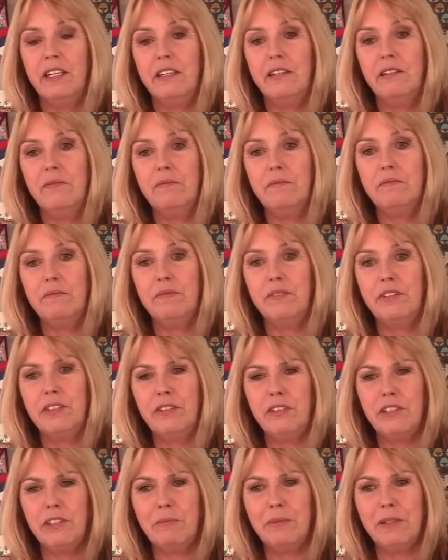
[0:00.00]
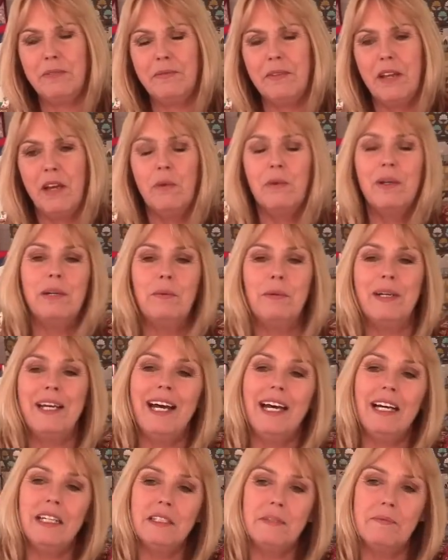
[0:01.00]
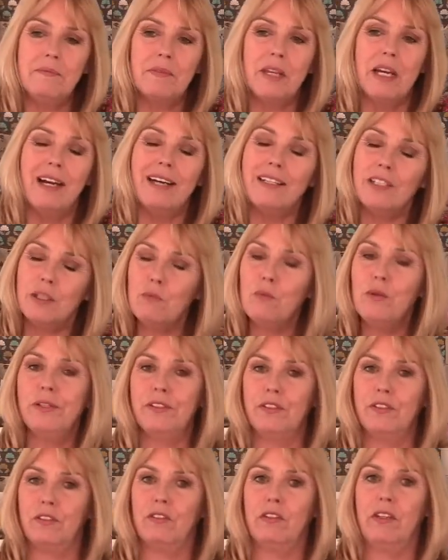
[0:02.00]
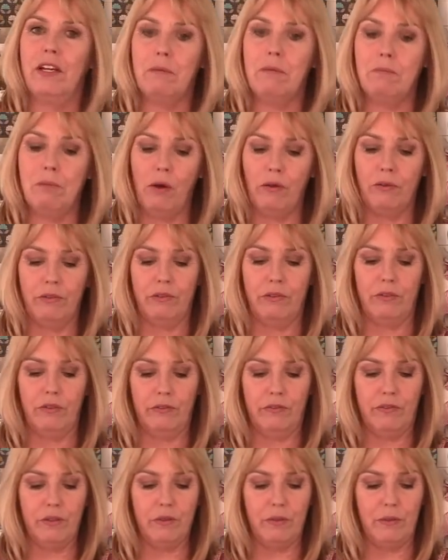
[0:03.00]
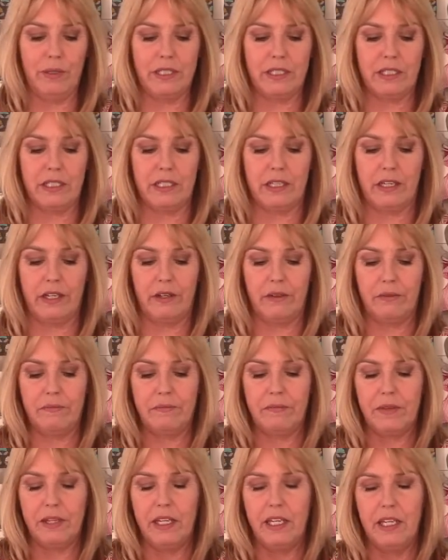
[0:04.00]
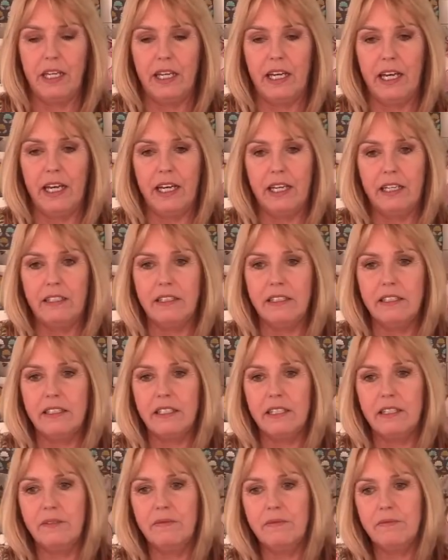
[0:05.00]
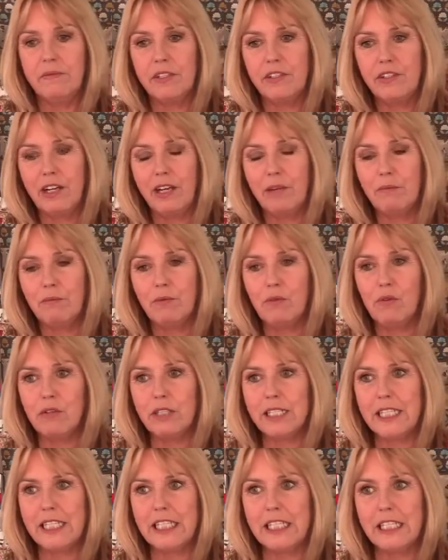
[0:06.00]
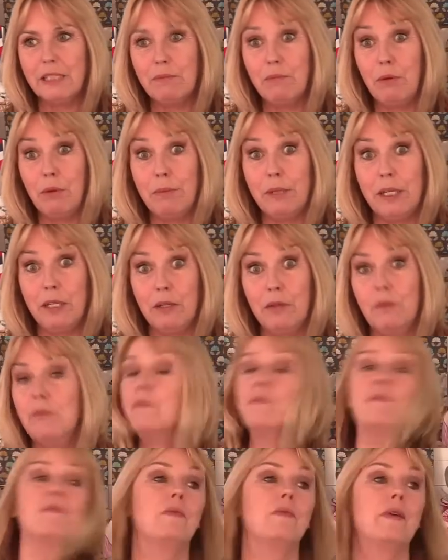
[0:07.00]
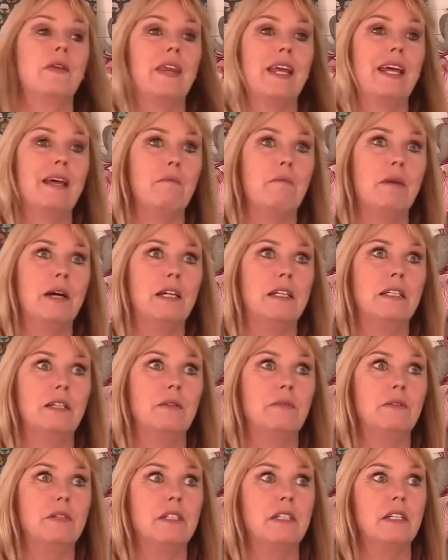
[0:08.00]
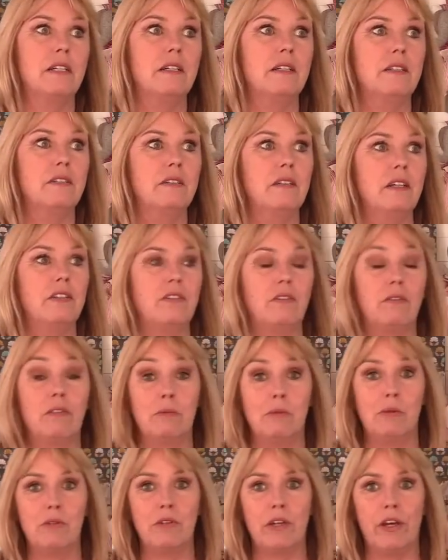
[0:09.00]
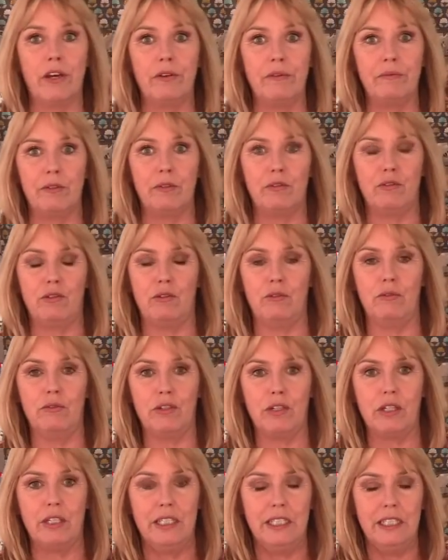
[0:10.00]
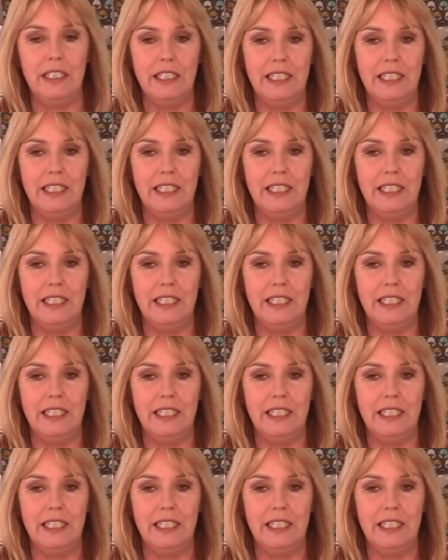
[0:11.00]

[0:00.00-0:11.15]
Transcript: Um, she's just been, we, we had, had some work done on our pond a few weeks ago. And um, the chap brought his puppy with him, and it was a, a Dogue de Bordeaux. It was huge